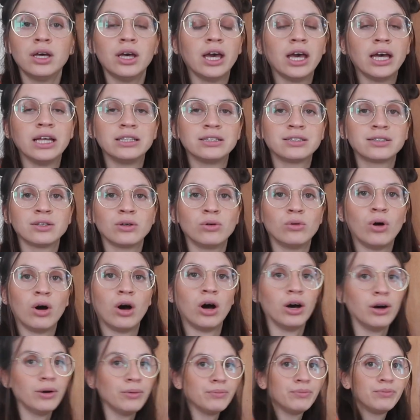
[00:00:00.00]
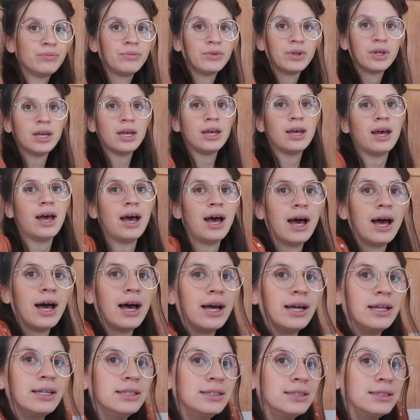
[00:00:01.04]
it's so hot.
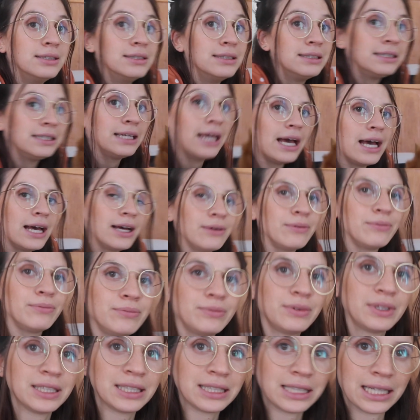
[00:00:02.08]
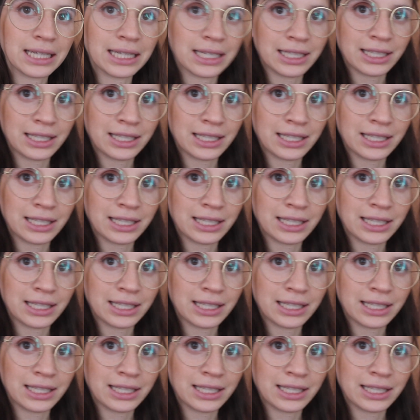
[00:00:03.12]
And yeah, this little